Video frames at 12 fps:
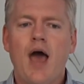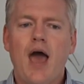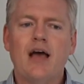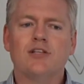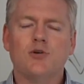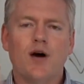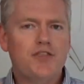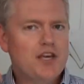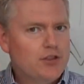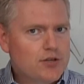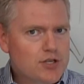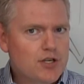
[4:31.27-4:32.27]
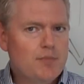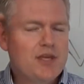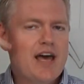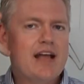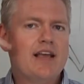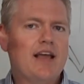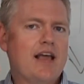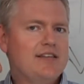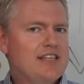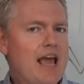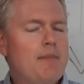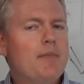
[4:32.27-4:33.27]
And so I think there's going to be that
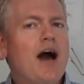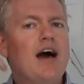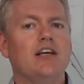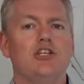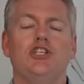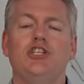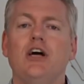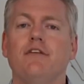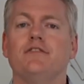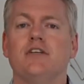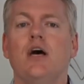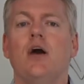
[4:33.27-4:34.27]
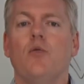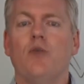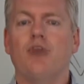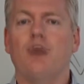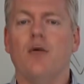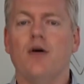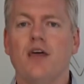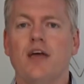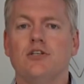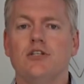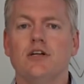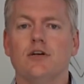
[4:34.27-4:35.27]
same kind of shift with with
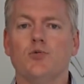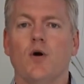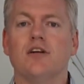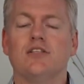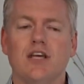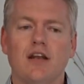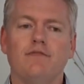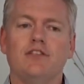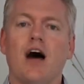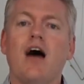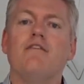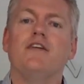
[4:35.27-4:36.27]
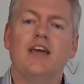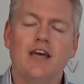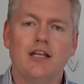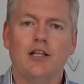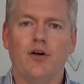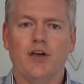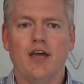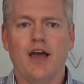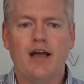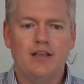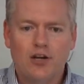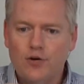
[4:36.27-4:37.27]
engineers, where instead of diving in and looking
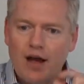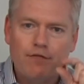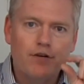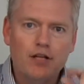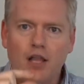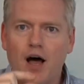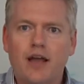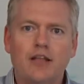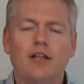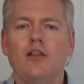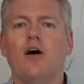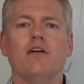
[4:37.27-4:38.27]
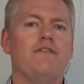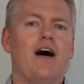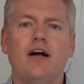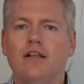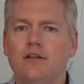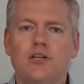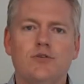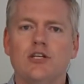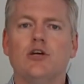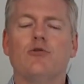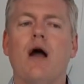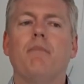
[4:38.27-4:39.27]
at you know every line in the log file and
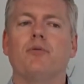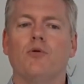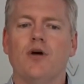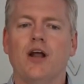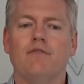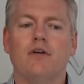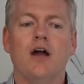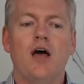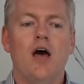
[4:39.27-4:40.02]
using grep or whatever,